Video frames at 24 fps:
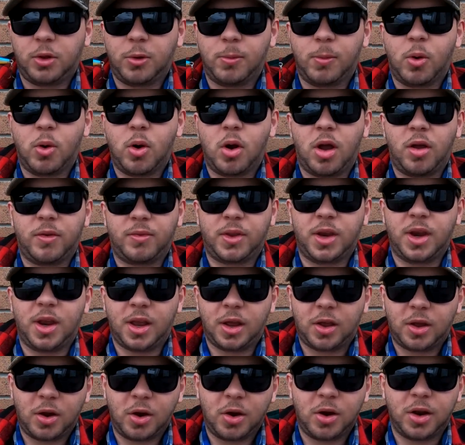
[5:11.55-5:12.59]
more often
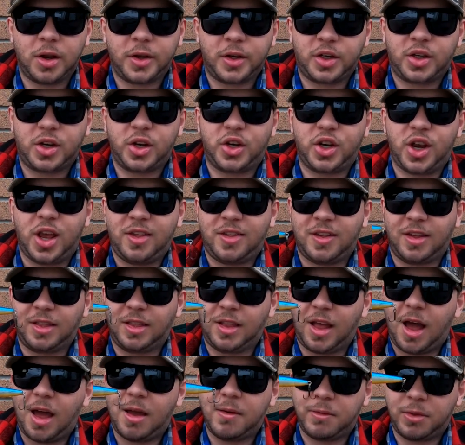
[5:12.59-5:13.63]
encouraged to chase a
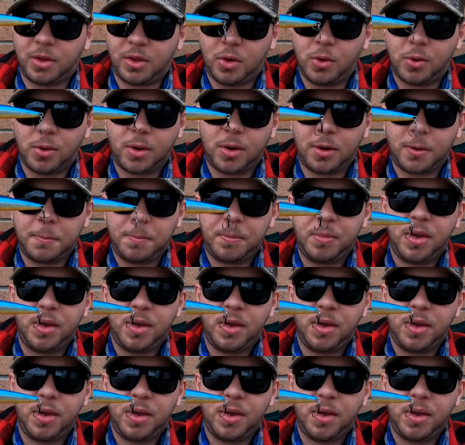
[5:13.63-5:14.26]
live lure,